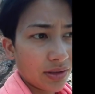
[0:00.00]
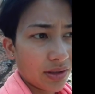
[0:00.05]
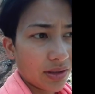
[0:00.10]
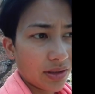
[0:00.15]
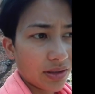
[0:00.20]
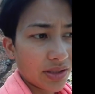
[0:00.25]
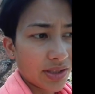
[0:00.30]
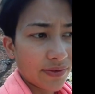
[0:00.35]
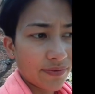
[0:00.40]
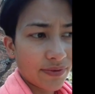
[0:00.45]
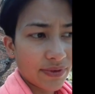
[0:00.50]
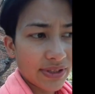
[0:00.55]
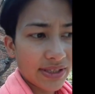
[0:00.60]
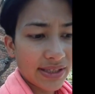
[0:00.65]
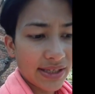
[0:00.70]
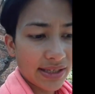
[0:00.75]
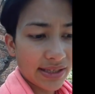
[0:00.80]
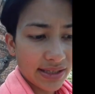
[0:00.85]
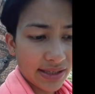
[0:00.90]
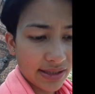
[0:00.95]
uh, different
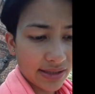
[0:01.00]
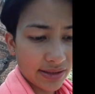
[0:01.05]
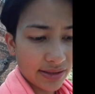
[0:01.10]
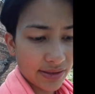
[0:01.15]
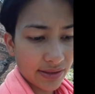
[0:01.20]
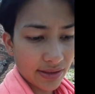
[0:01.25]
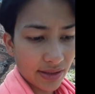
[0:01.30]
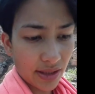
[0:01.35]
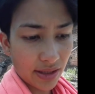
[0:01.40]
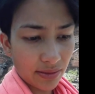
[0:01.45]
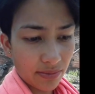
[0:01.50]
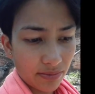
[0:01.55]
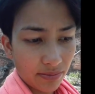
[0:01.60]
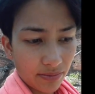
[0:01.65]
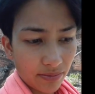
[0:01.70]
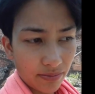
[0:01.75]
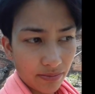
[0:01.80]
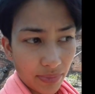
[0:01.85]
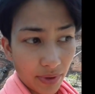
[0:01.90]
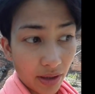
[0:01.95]
cities
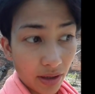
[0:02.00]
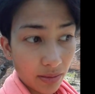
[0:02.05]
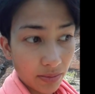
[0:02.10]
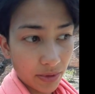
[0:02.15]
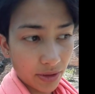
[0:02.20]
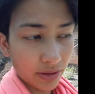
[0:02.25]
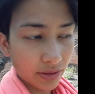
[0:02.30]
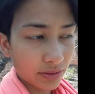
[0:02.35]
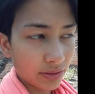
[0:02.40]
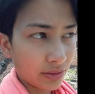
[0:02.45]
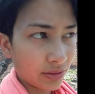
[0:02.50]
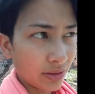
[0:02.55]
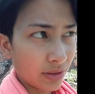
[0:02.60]
in Burma.